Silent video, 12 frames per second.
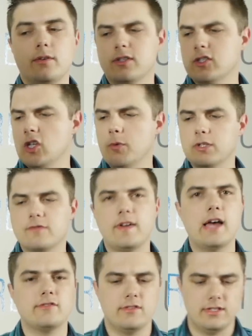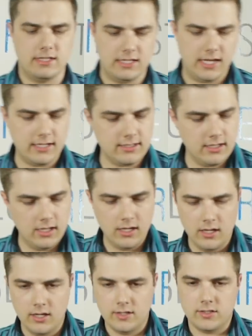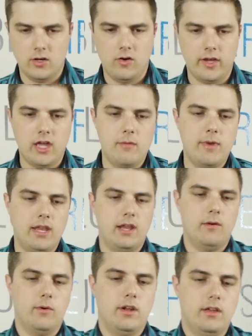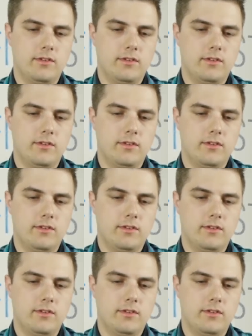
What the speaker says: It's so much faster than sticks. So I come in, I want to